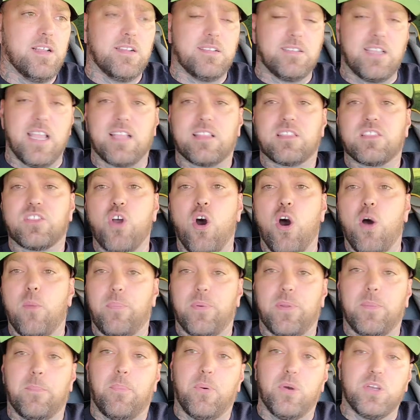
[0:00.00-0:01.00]
that
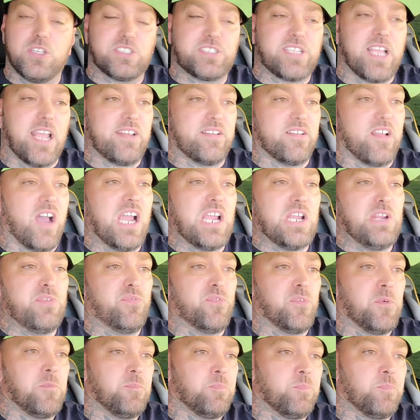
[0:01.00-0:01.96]
thump and push that knife.